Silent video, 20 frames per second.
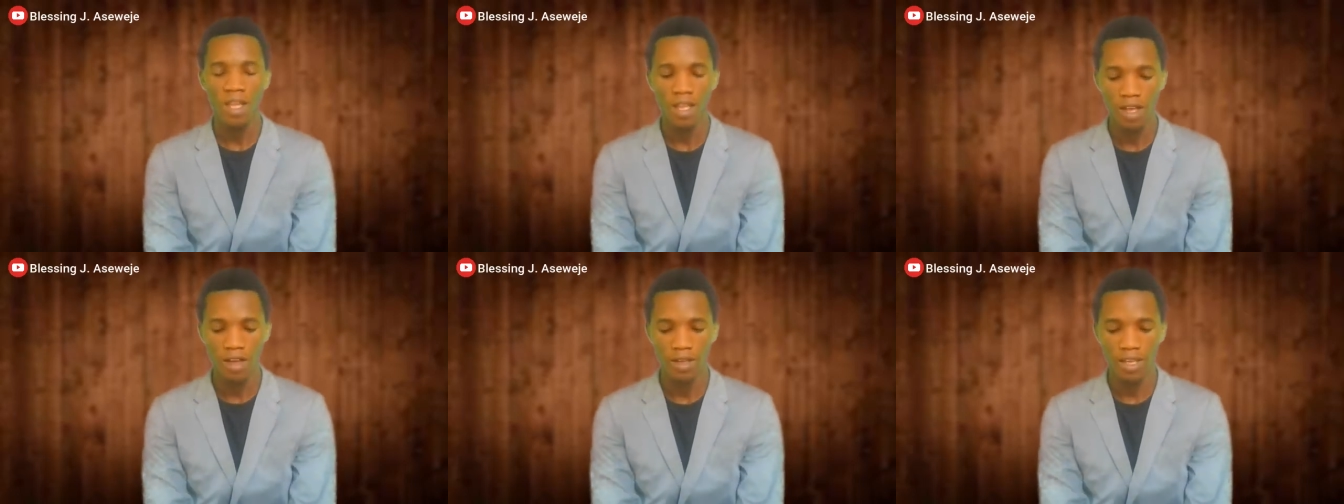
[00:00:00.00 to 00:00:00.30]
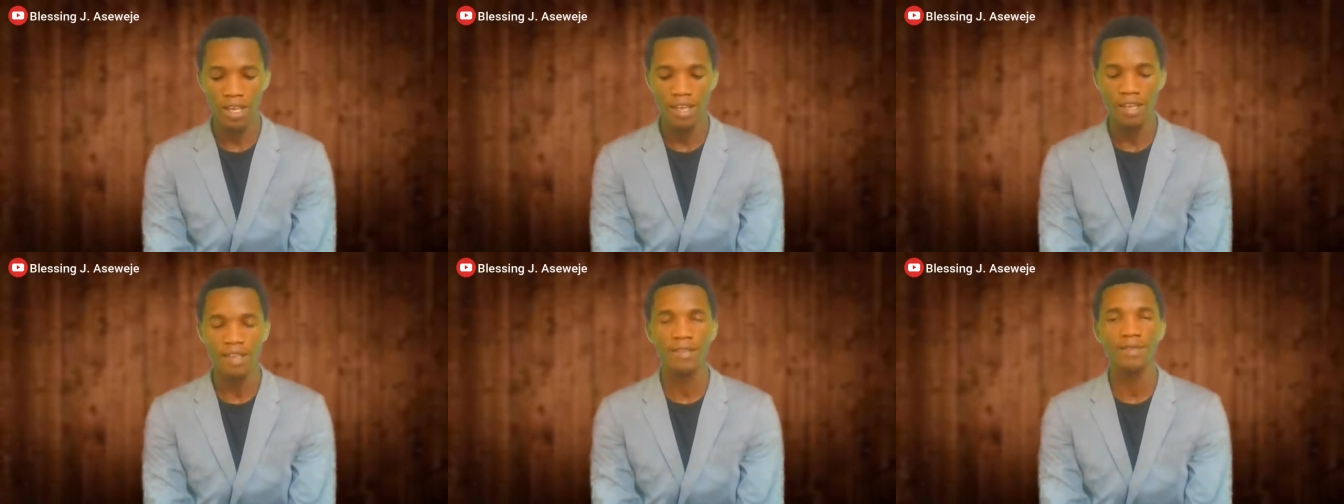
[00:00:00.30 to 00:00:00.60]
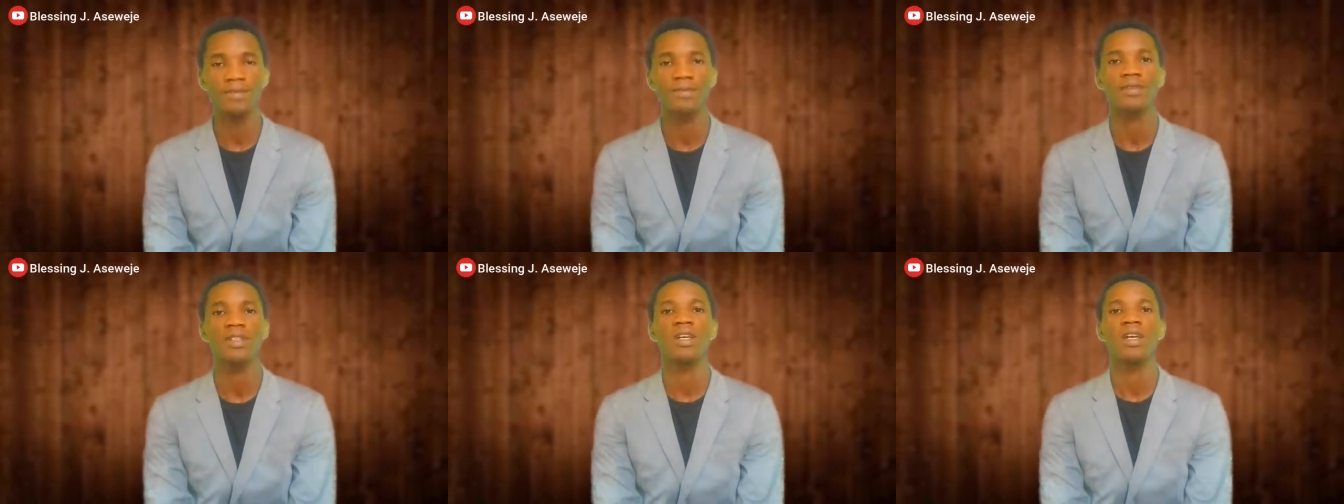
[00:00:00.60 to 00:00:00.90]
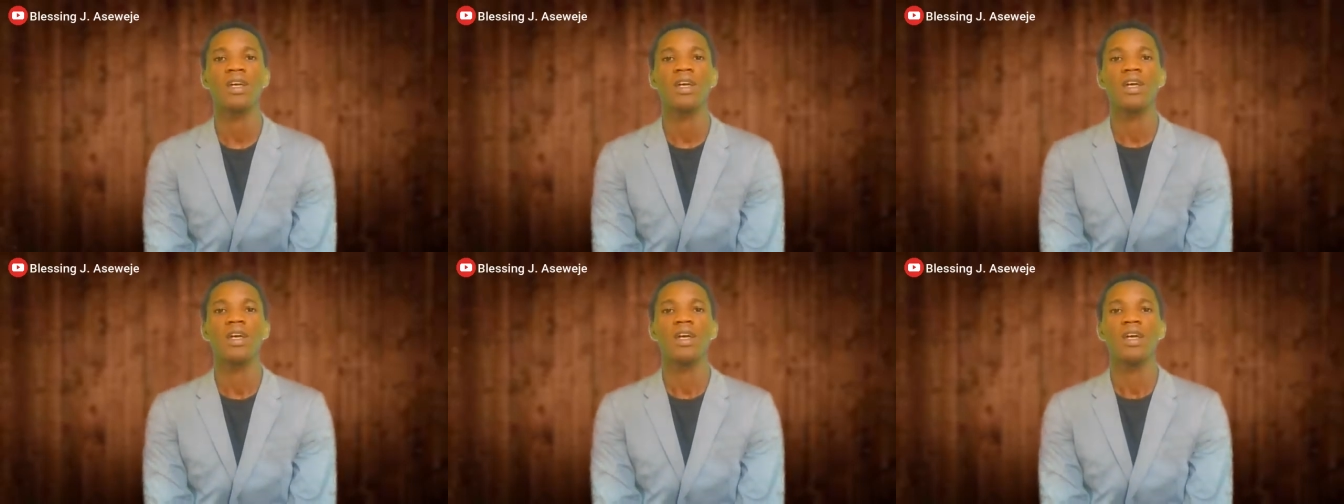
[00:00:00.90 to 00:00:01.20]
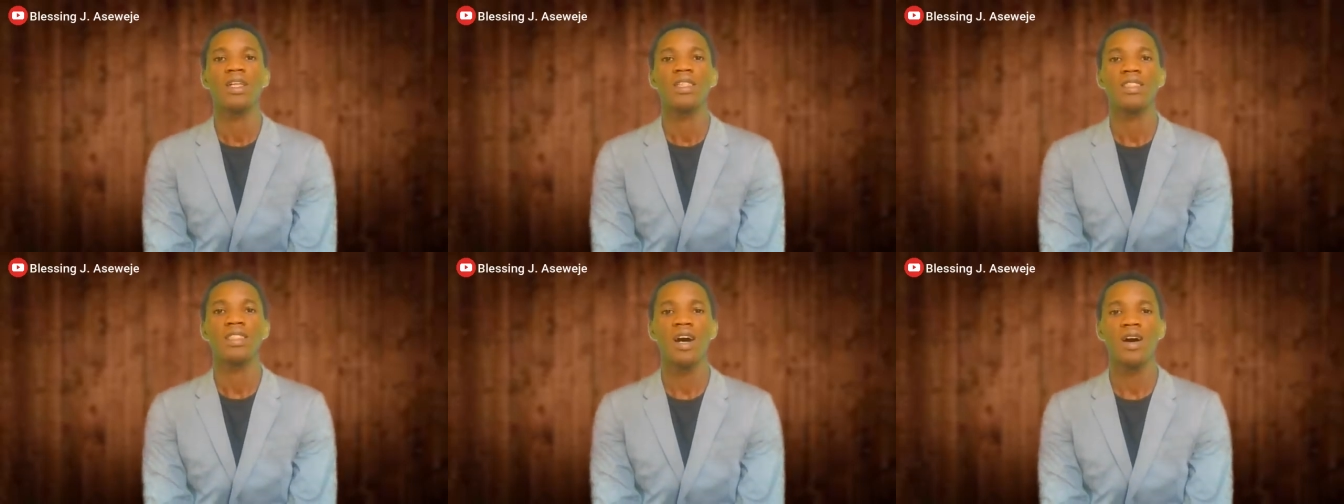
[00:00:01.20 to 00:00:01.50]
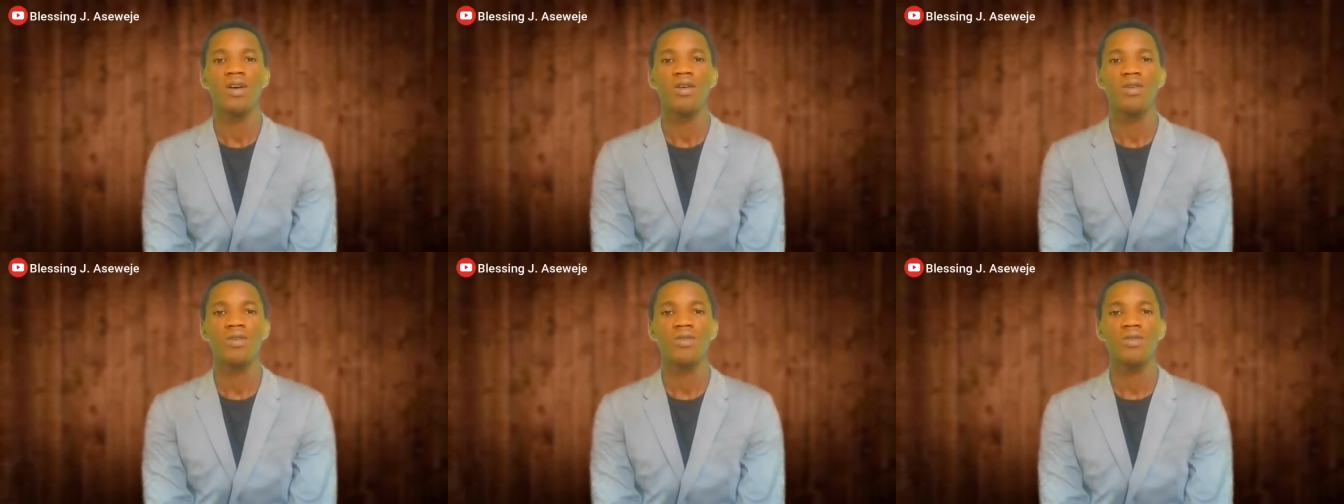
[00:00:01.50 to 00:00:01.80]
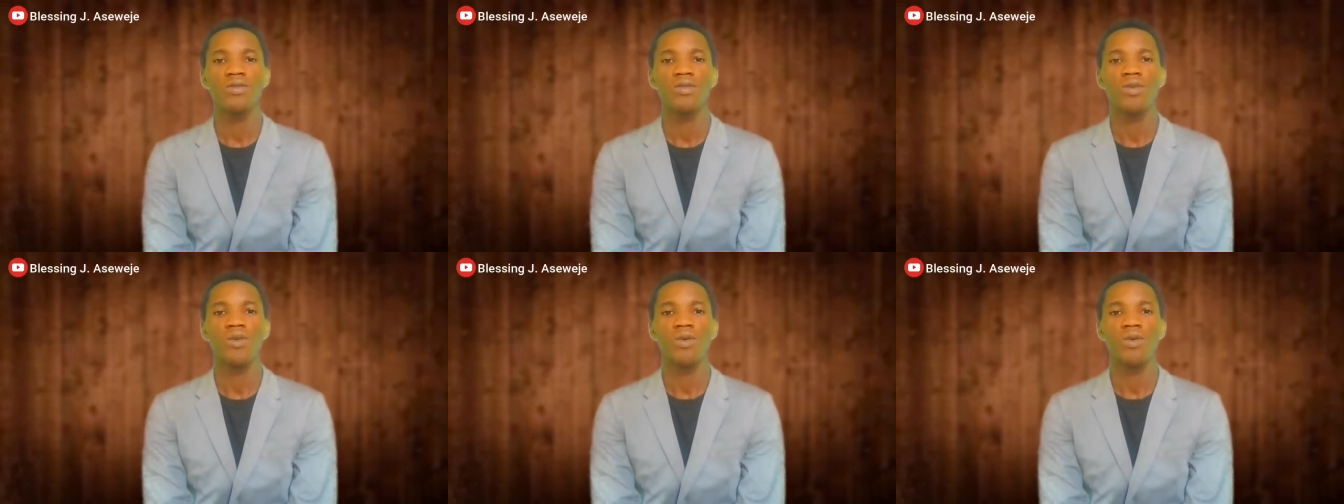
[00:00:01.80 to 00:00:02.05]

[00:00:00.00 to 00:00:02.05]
Okay, now